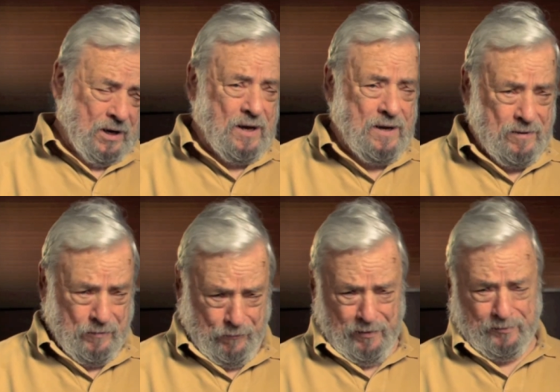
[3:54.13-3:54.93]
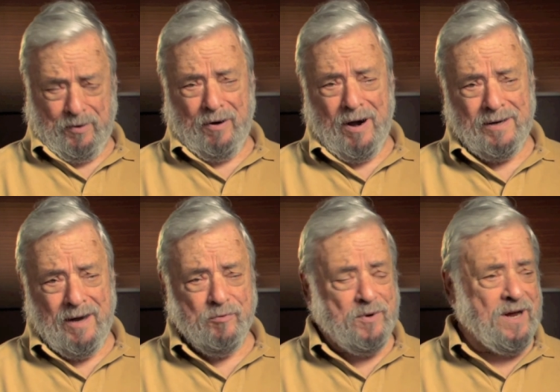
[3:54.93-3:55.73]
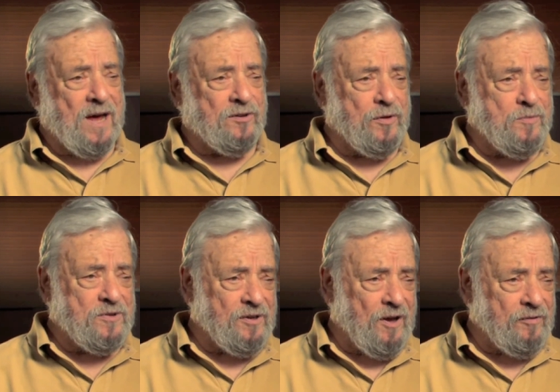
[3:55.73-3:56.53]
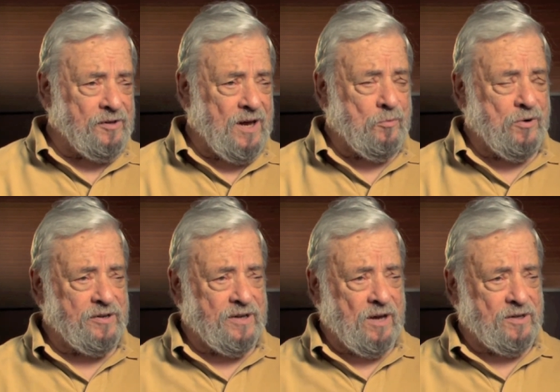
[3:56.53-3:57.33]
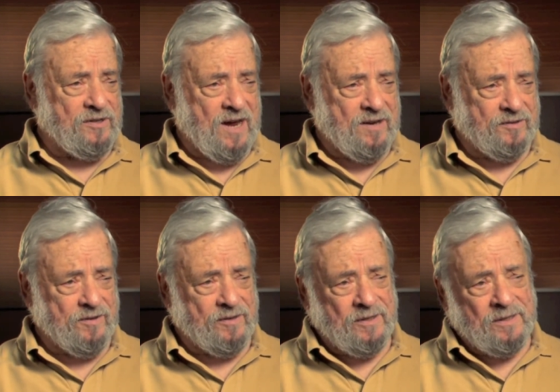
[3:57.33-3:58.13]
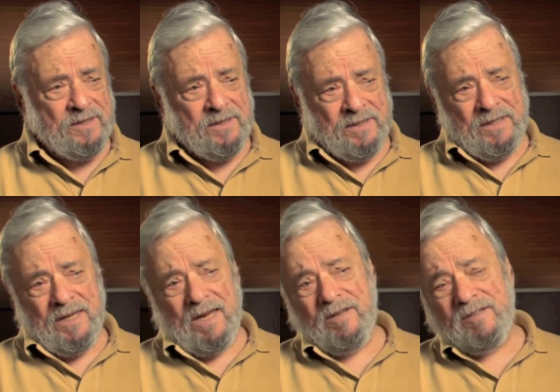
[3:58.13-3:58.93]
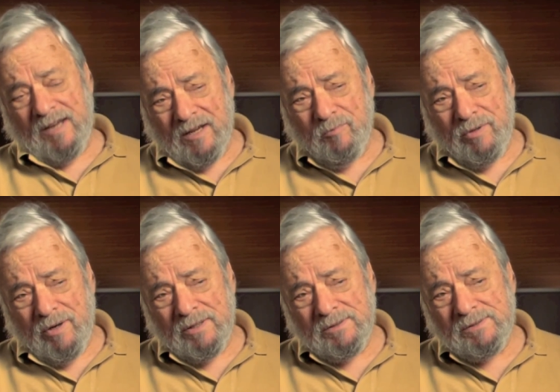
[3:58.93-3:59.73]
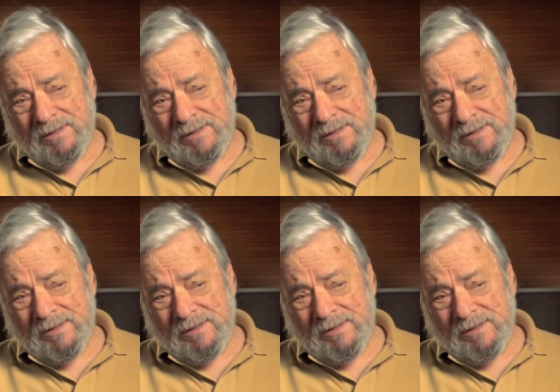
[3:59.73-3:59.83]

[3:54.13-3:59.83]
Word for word: Uh, in the first part, everybody acts for themselves and it brings down disasters. And in the second part,